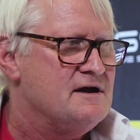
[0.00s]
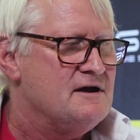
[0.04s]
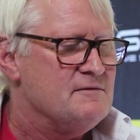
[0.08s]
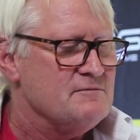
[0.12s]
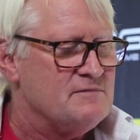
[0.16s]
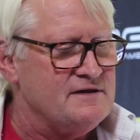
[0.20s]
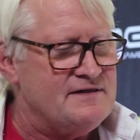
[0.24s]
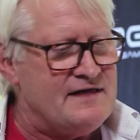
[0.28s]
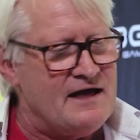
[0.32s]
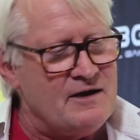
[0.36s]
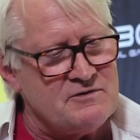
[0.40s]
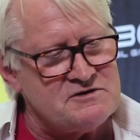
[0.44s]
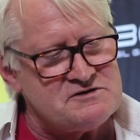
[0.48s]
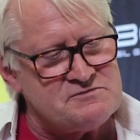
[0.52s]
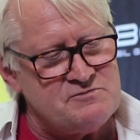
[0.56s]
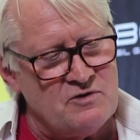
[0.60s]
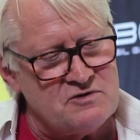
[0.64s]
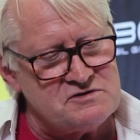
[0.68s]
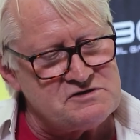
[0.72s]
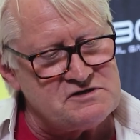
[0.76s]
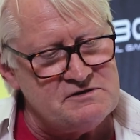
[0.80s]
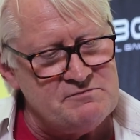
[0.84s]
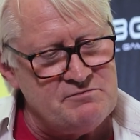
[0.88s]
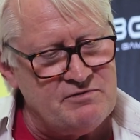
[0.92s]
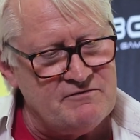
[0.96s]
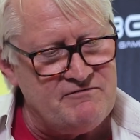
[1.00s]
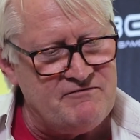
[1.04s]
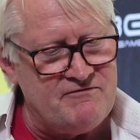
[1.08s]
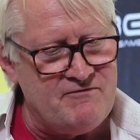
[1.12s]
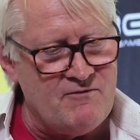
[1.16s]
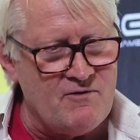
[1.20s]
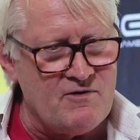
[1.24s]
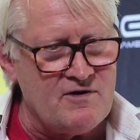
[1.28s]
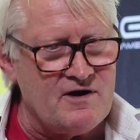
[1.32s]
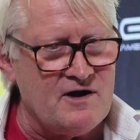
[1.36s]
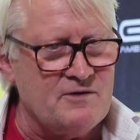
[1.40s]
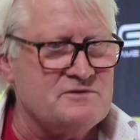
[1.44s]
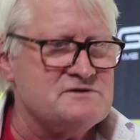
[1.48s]
Oh, but that was mostly
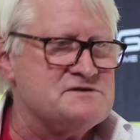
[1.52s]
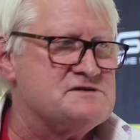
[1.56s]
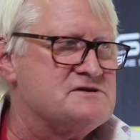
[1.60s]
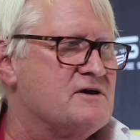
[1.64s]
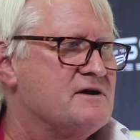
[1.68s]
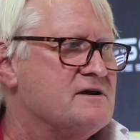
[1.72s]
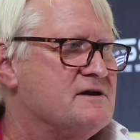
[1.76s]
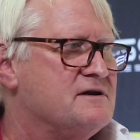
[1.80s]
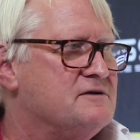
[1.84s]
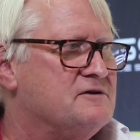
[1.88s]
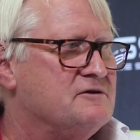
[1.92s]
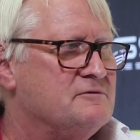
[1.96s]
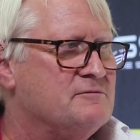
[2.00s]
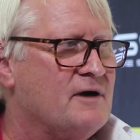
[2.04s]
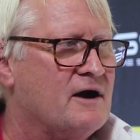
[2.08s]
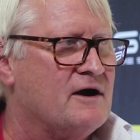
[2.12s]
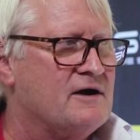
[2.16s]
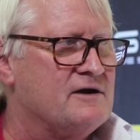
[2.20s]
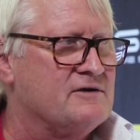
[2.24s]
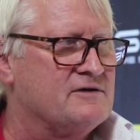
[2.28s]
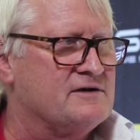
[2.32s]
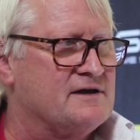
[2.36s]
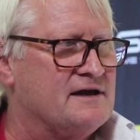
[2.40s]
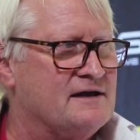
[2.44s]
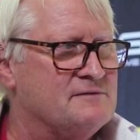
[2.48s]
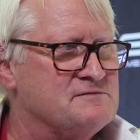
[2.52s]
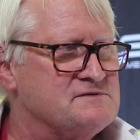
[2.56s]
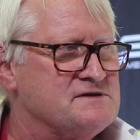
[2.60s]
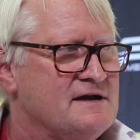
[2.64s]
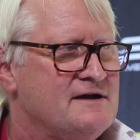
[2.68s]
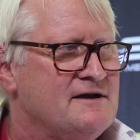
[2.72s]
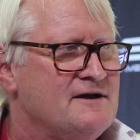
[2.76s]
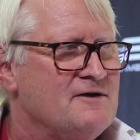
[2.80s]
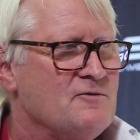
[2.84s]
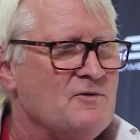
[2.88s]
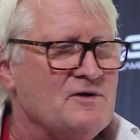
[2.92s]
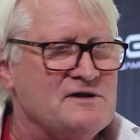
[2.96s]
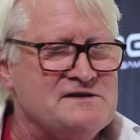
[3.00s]
before I was starting to do Mario games.
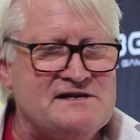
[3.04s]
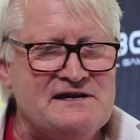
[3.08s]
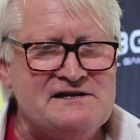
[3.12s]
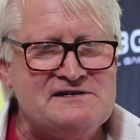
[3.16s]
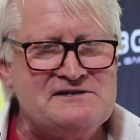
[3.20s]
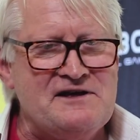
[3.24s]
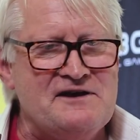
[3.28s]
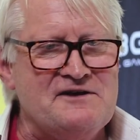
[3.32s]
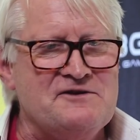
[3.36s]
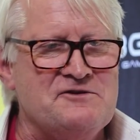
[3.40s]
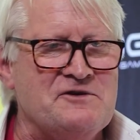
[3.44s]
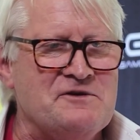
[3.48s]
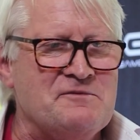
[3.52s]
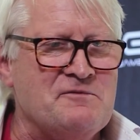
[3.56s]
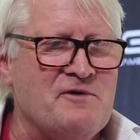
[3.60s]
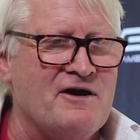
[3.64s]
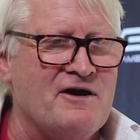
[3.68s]
Once I started doing